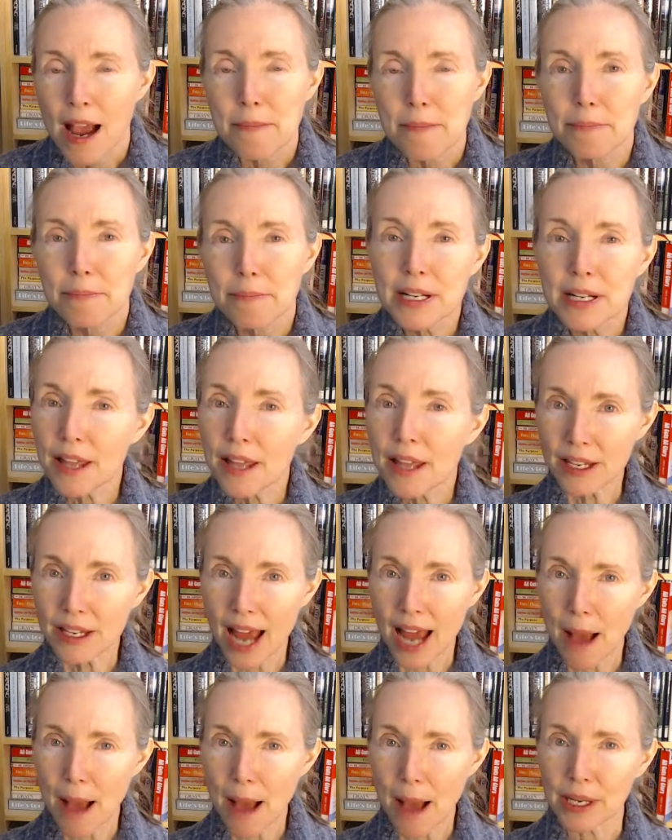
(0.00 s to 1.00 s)
But nothing
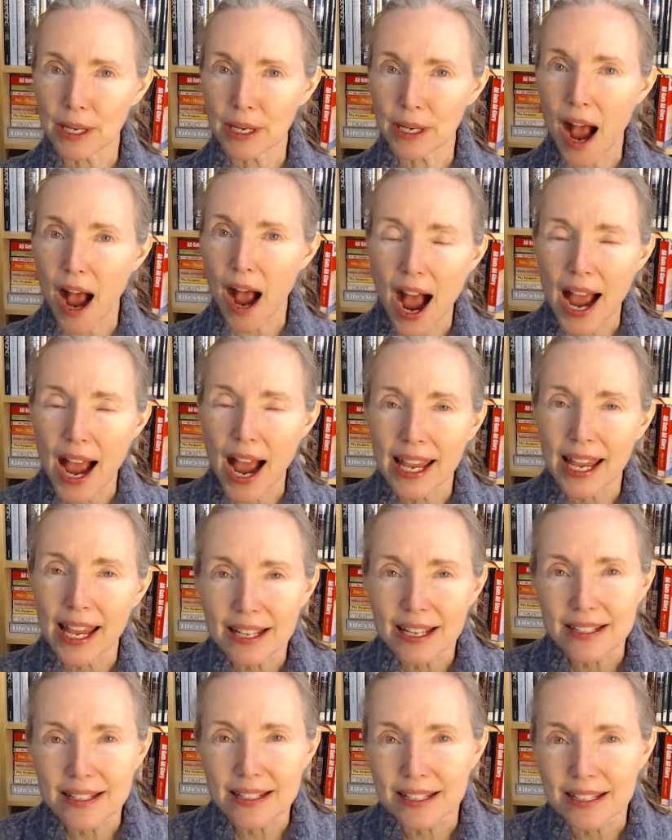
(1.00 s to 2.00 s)
happened. I
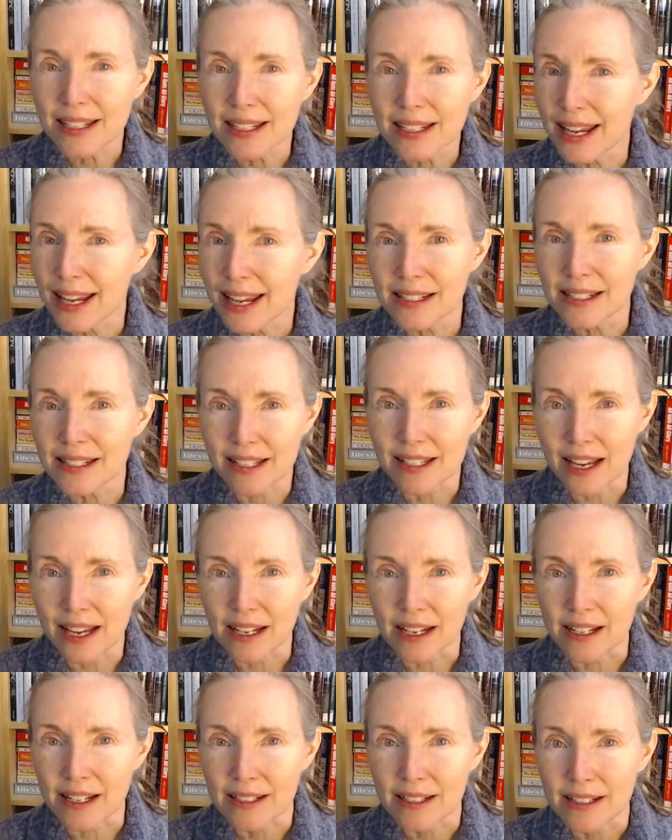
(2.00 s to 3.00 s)
didn't get
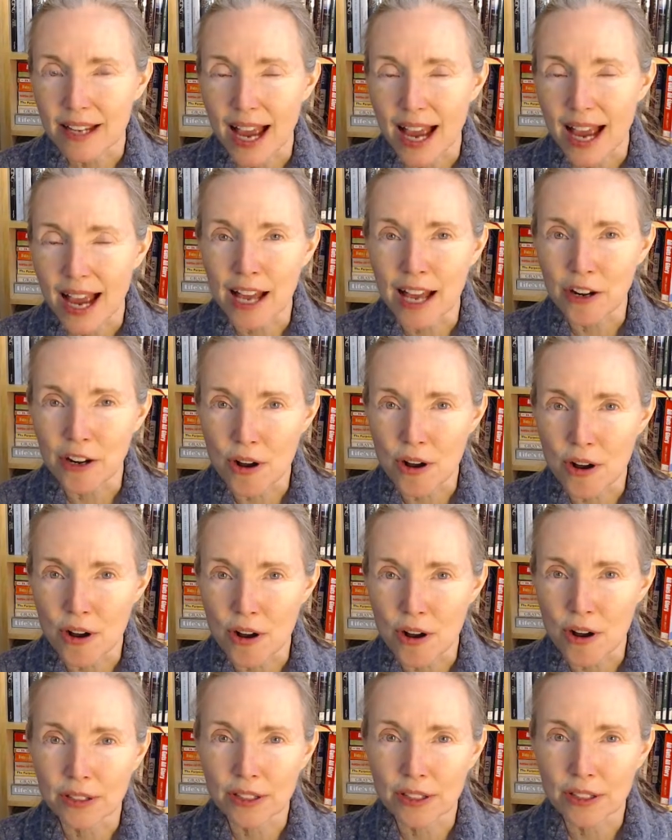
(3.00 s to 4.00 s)
sick at
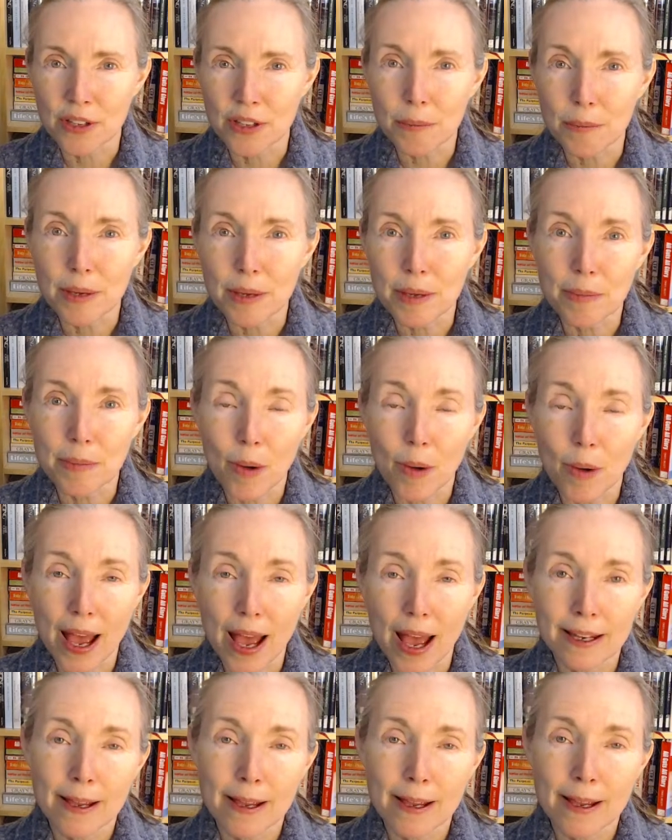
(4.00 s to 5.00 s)
all. Now, some people
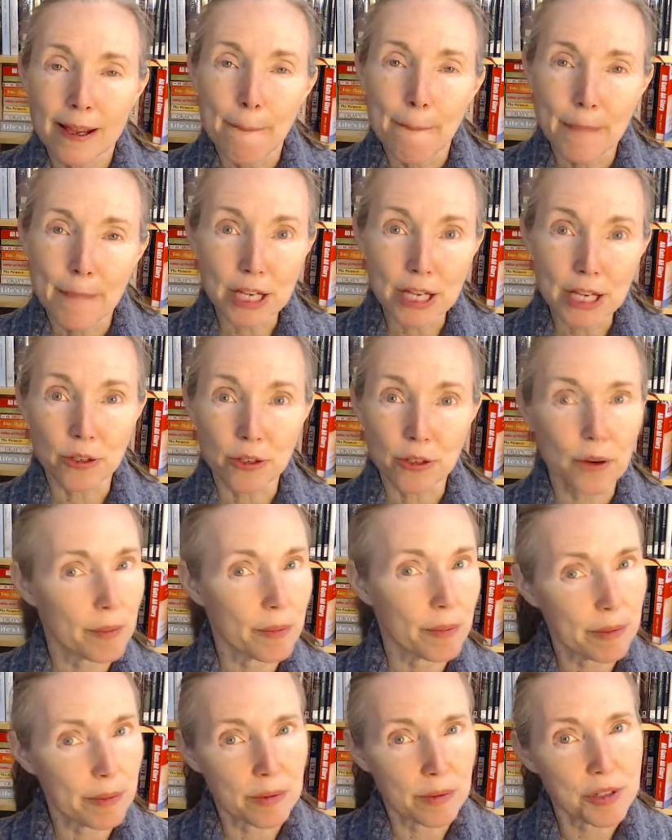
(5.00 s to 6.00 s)
had mentioned, oh,
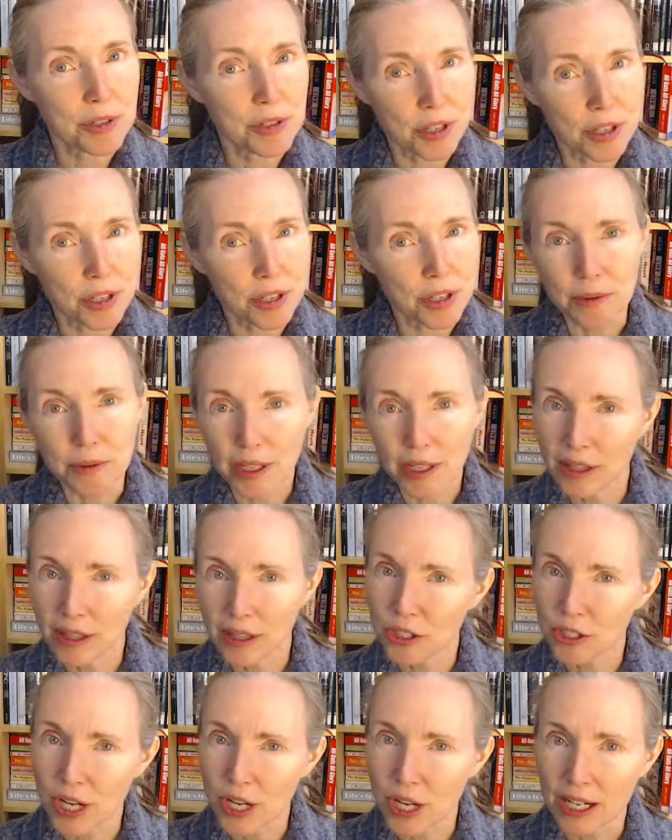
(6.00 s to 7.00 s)
maybe we should go and get
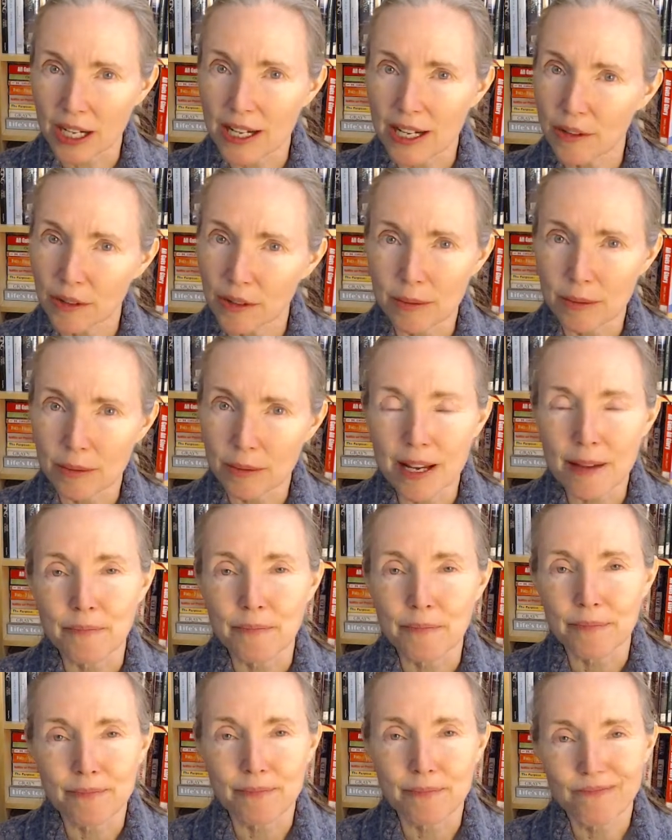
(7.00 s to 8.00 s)
this checked out. But then,
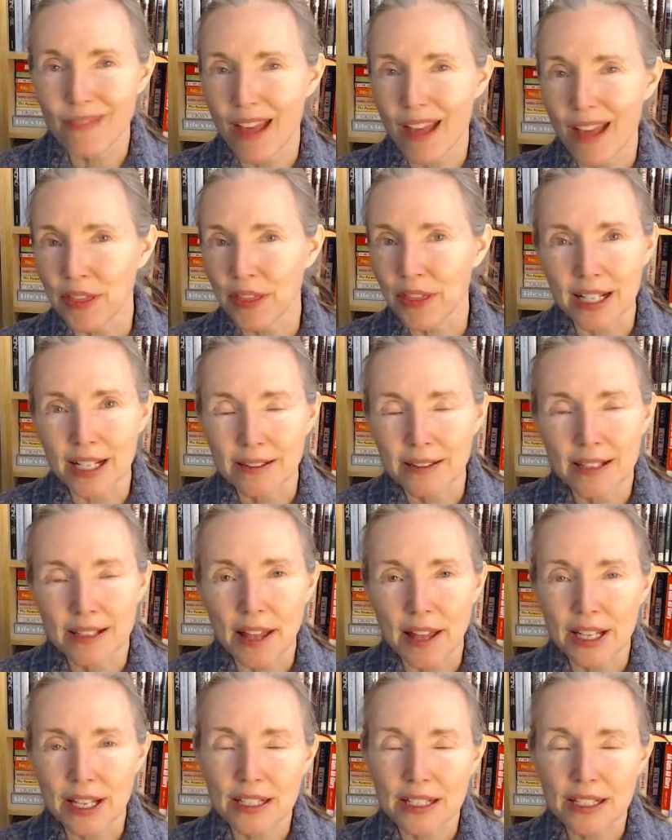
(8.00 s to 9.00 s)

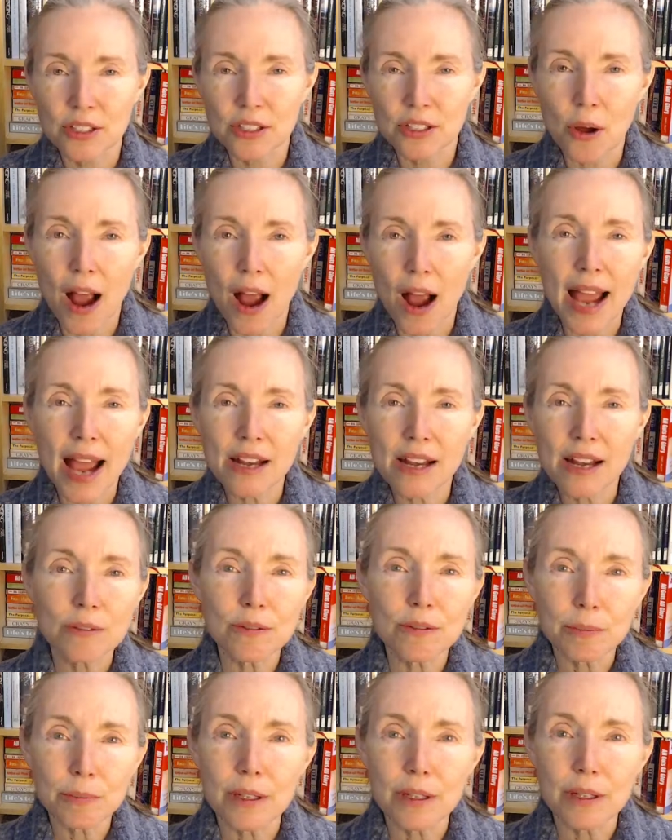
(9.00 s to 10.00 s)
nothing. So I
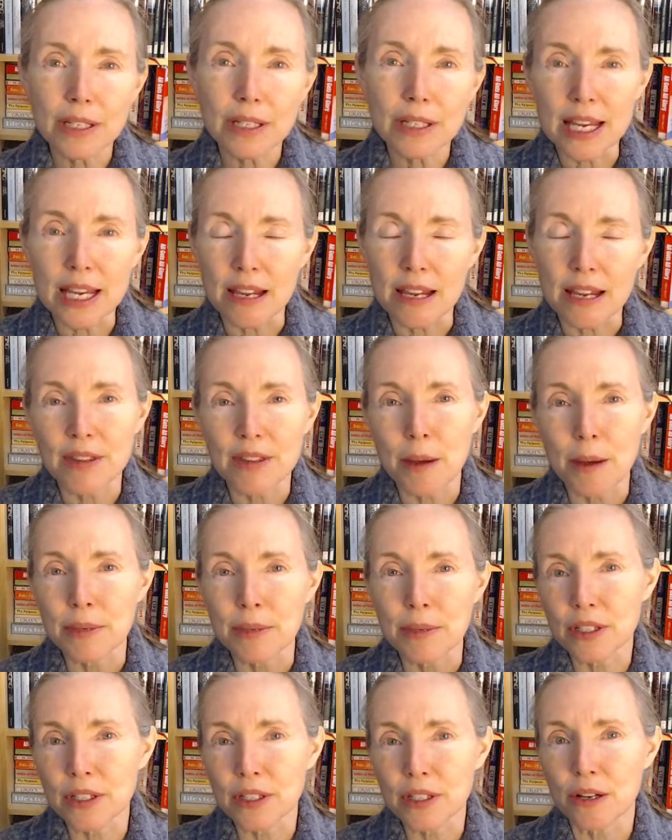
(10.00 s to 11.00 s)
don't believe that
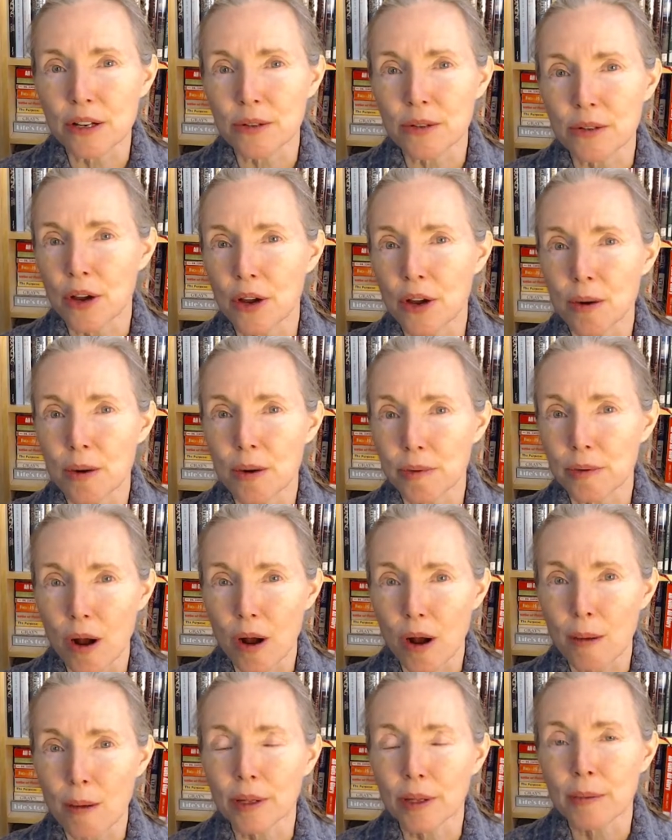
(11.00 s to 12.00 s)
mosquitoes are a
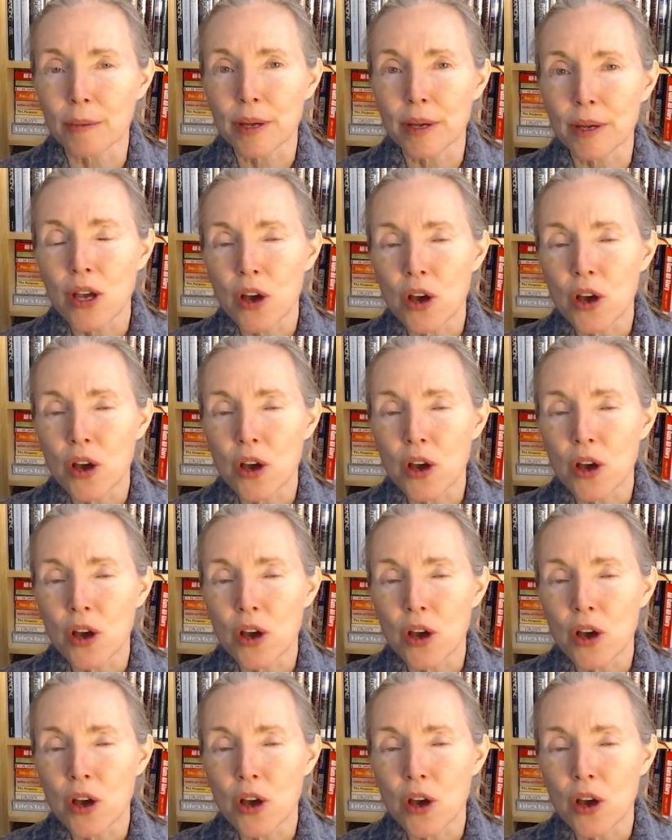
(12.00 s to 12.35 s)
problem.